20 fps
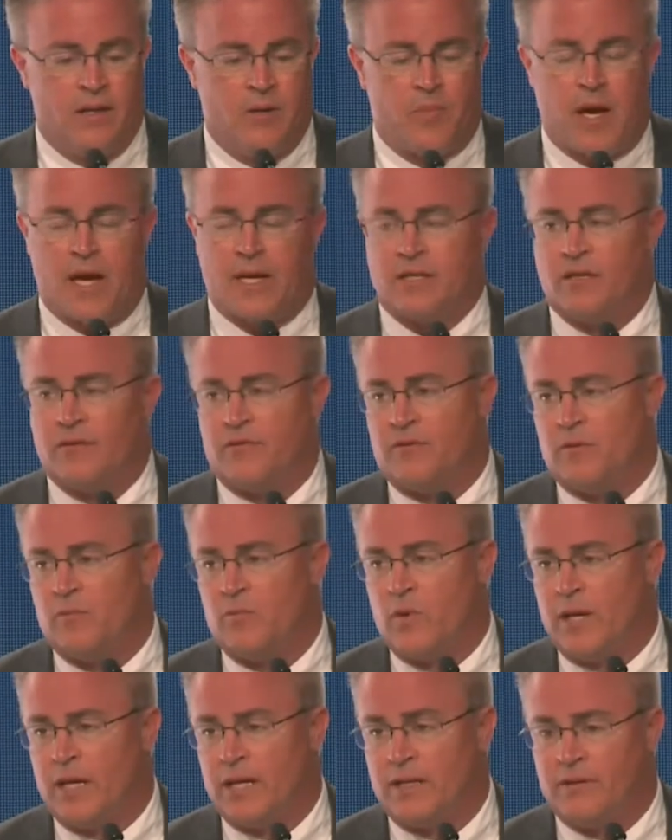positive from
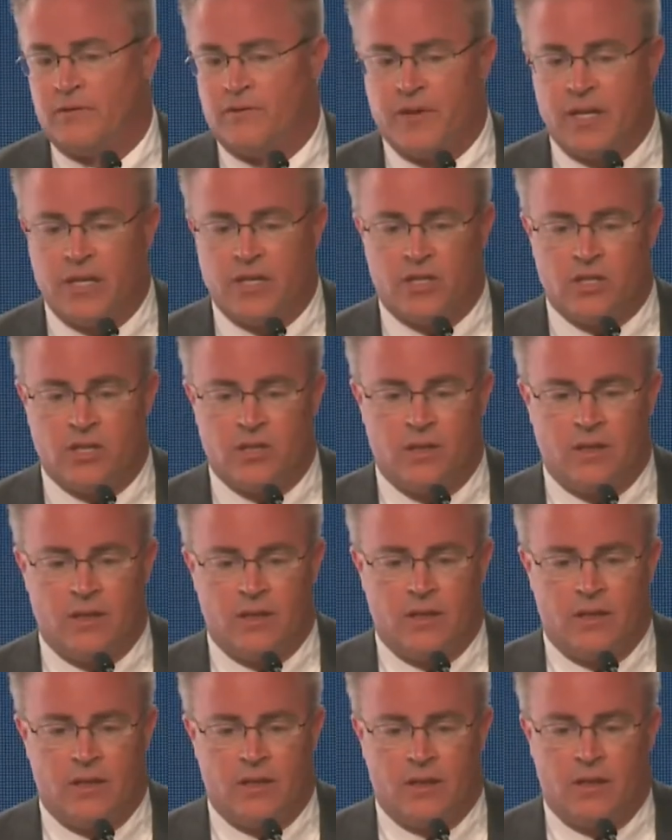weaning to finish.
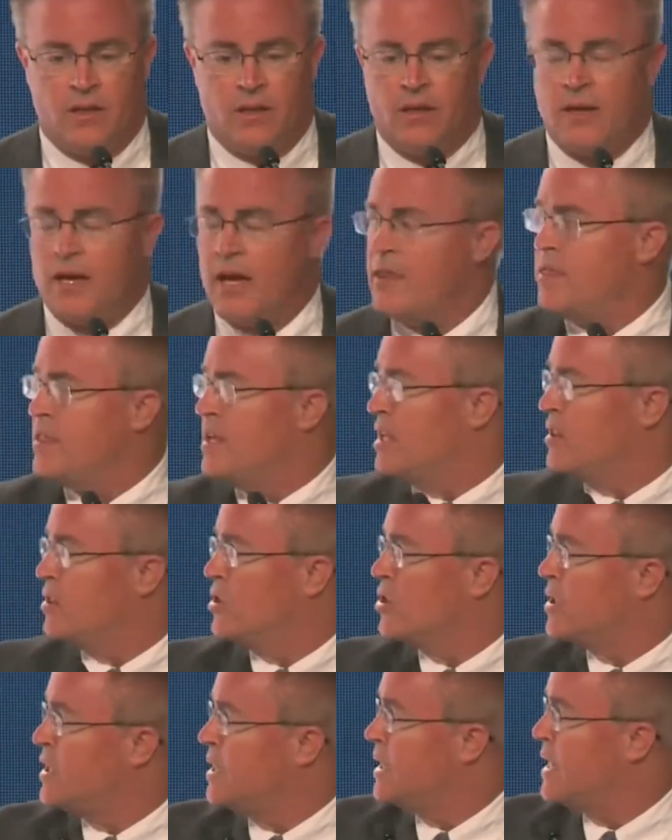And then
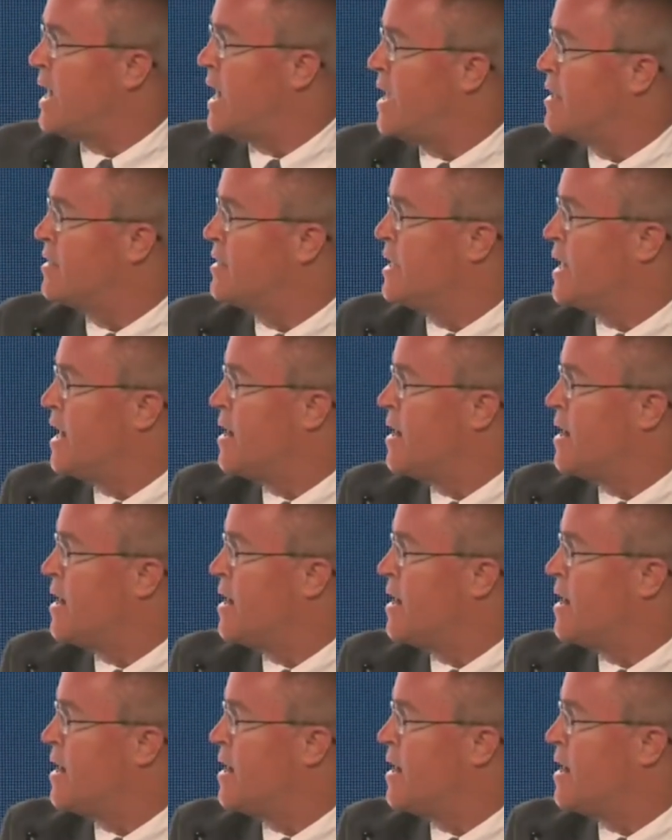looking at the